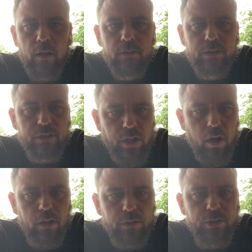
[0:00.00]
just
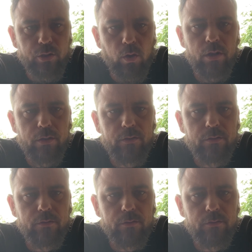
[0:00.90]
talk a short
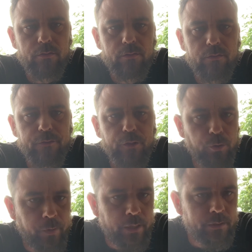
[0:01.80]

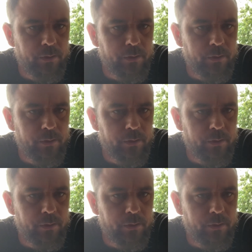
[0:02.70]
few minutes